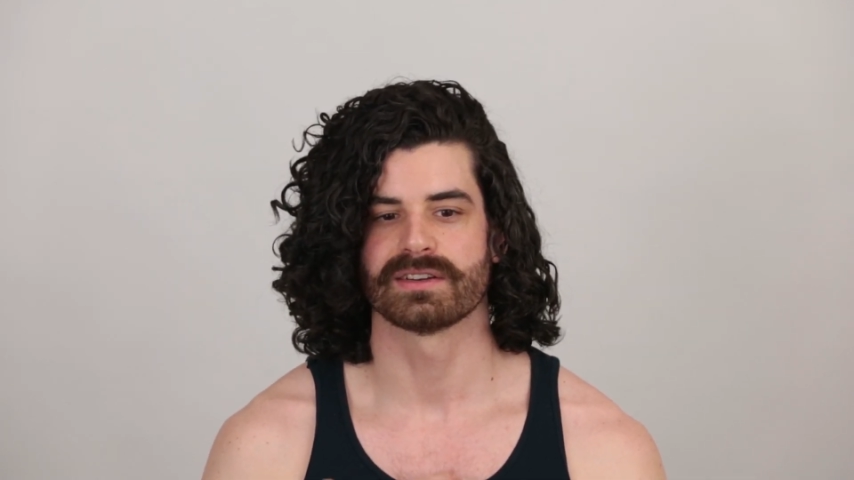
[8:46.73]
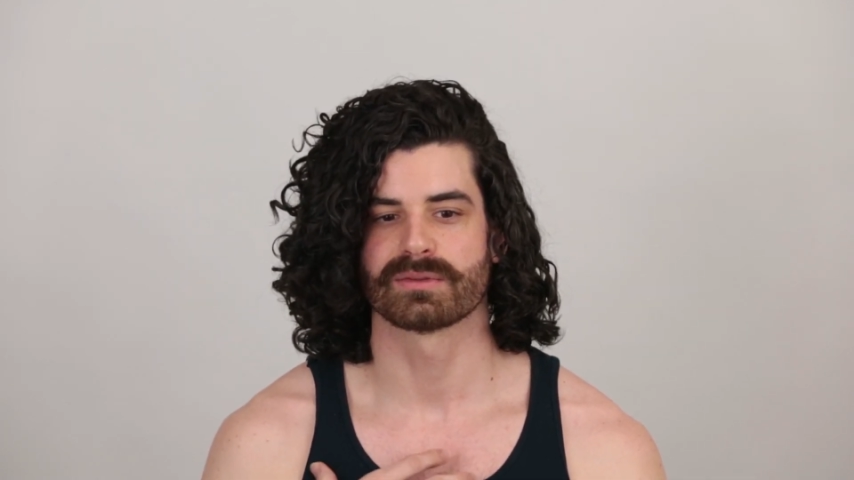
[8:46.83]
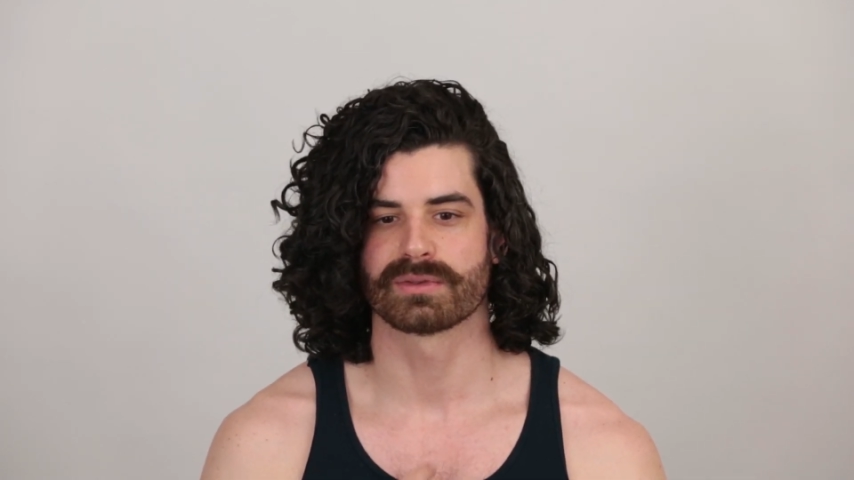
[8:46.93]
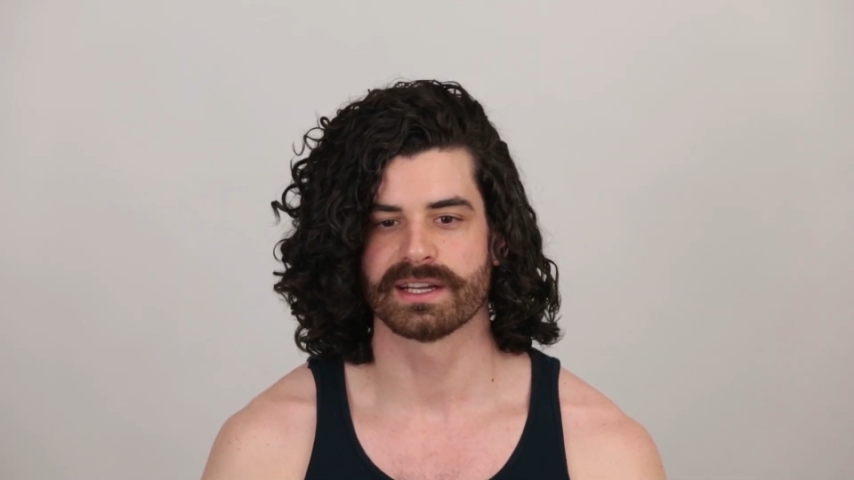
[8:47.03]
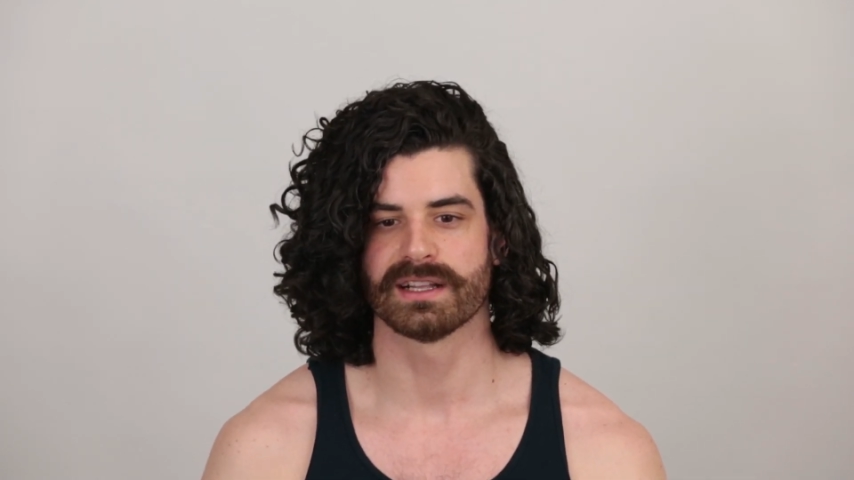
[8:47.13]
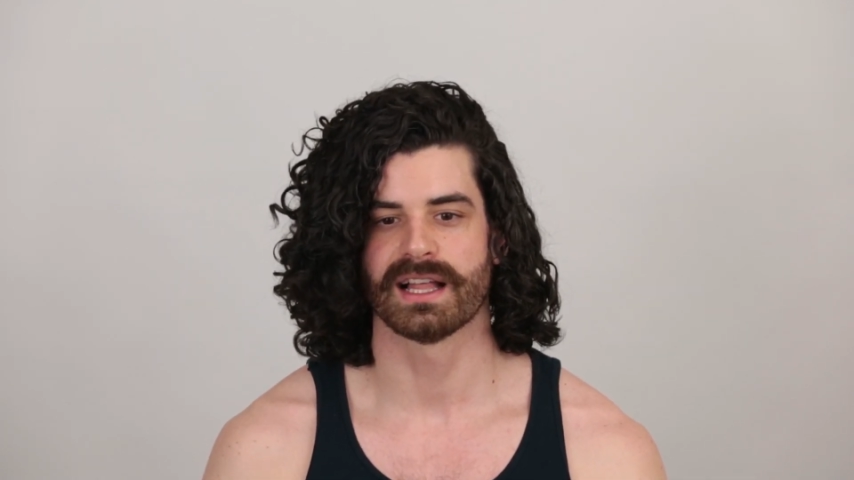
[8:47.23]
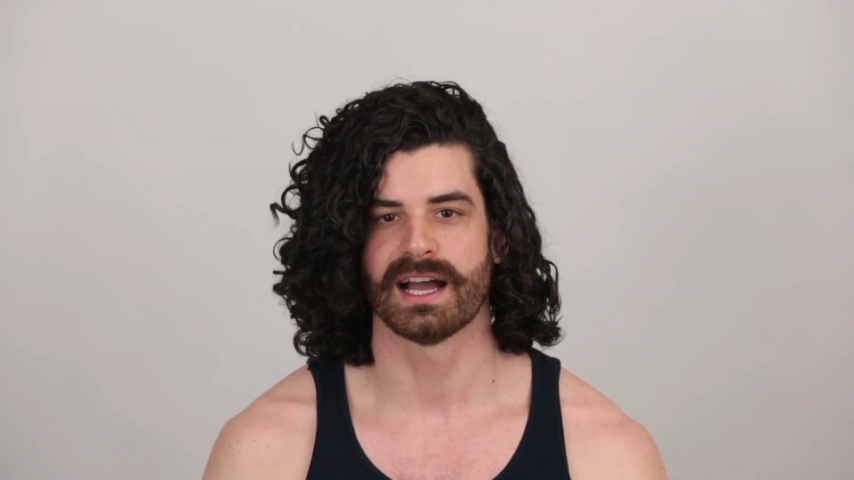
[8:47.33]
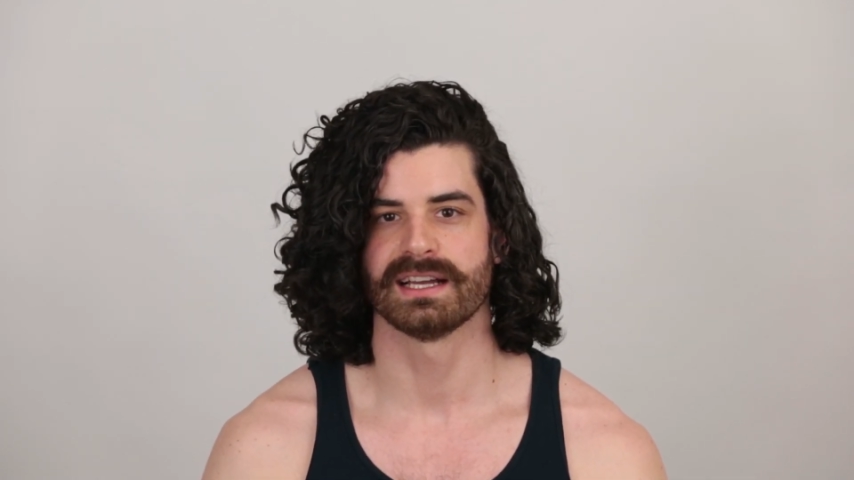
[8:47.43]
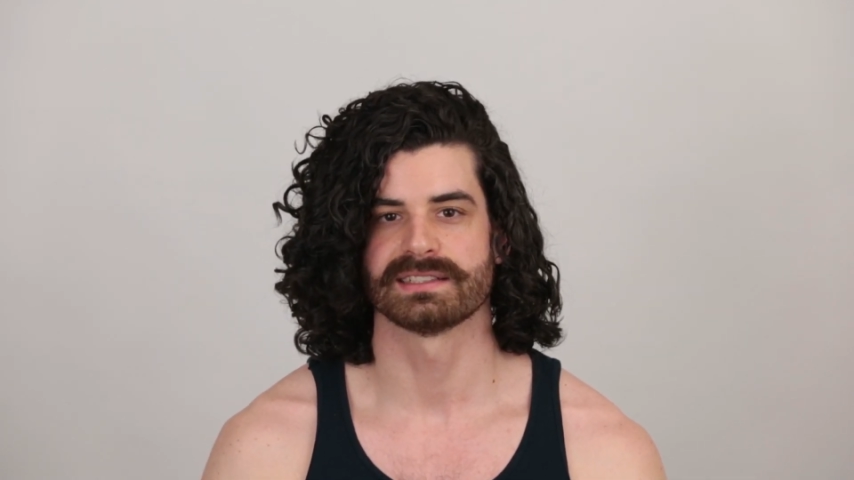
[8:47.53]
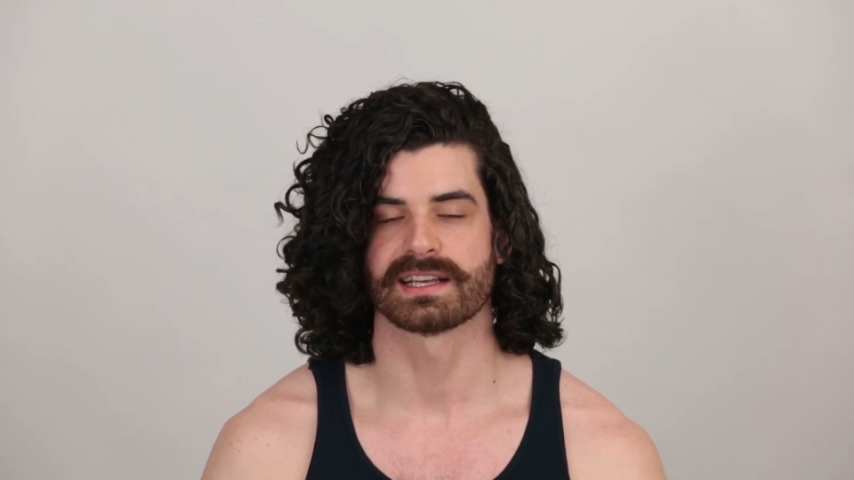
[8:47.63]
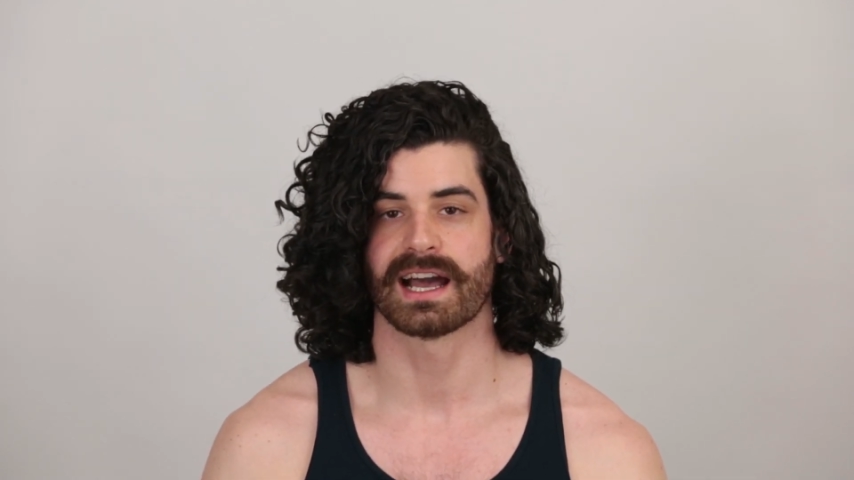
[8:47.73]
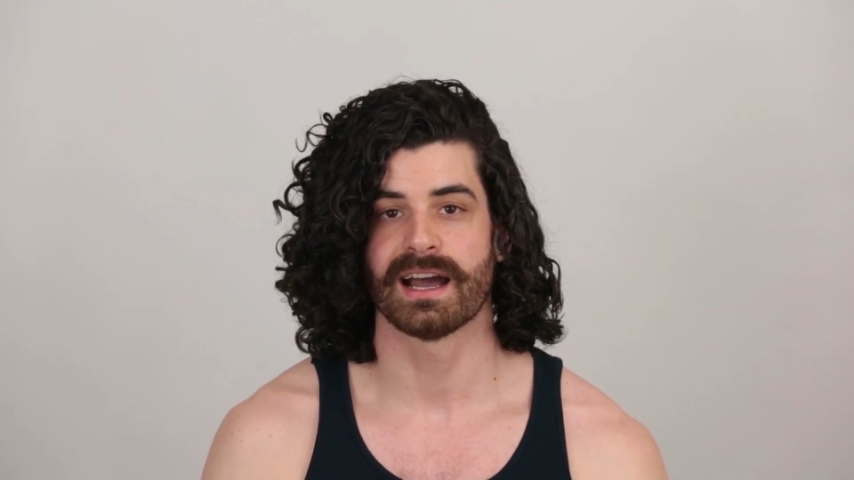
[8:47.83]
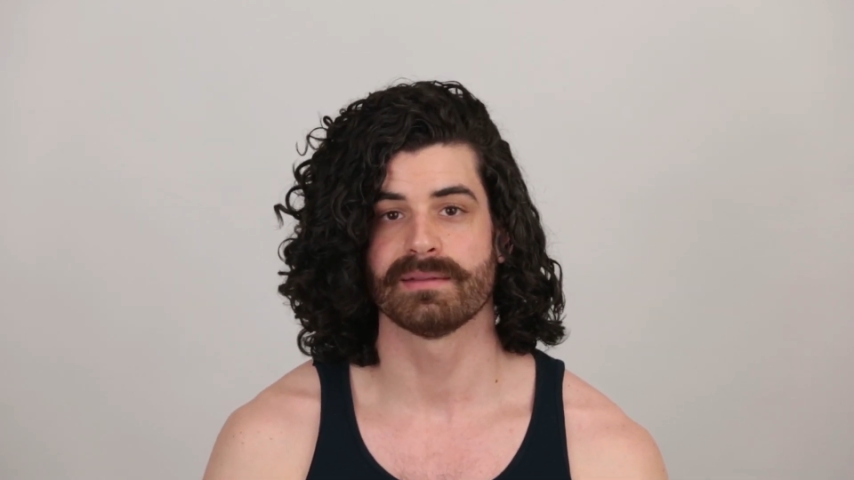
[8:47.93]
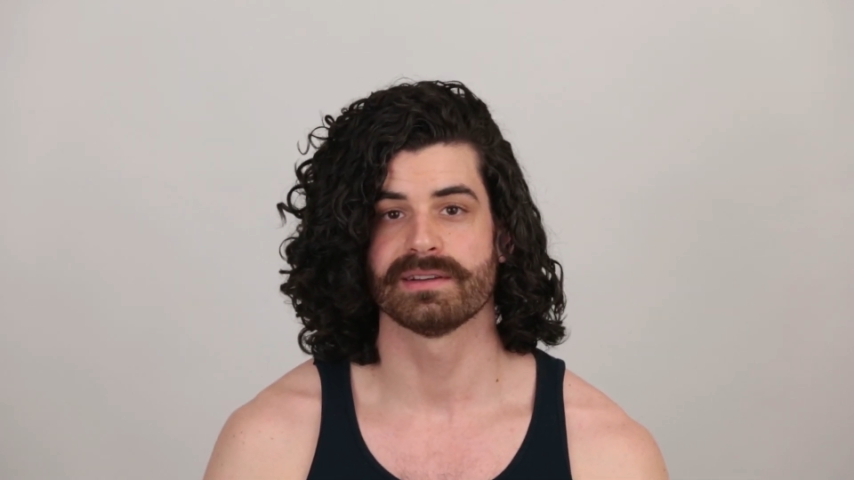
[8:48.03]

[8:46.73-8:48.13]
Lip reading: realize like I'm